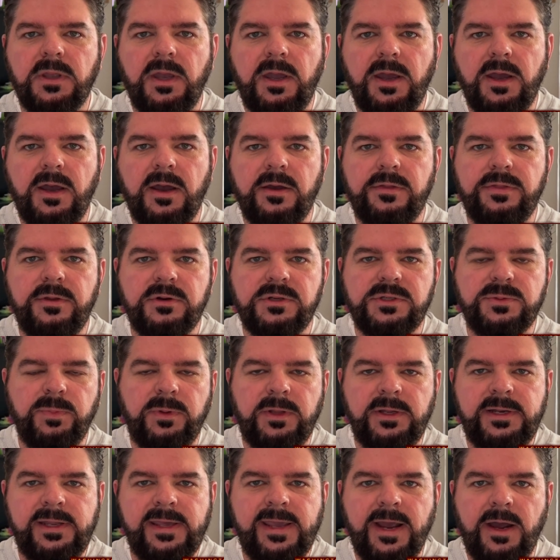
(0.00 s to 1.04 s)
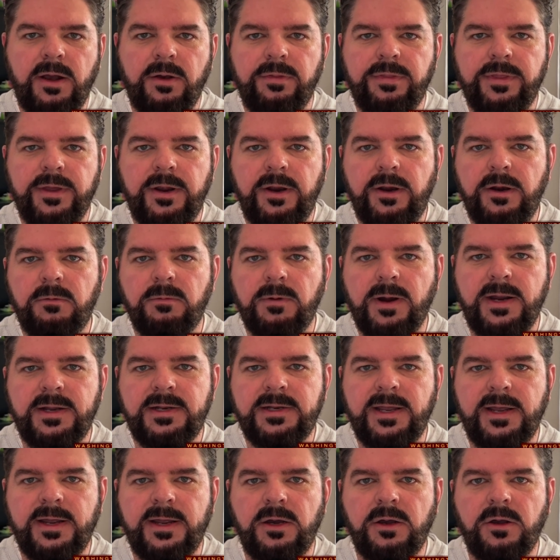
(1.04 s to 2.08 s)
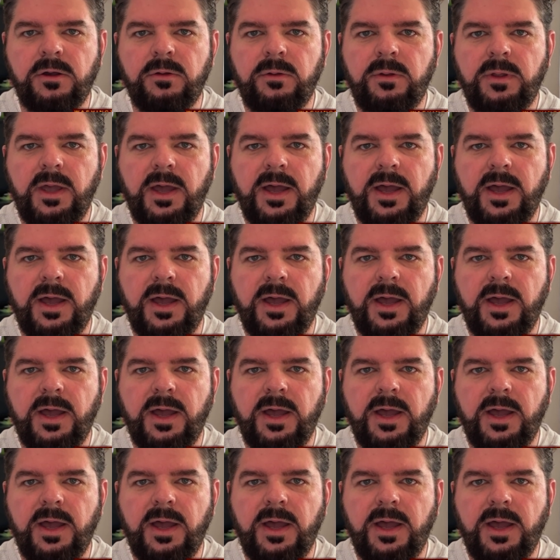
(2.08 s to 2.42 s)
Uh, there's plenty out there right now.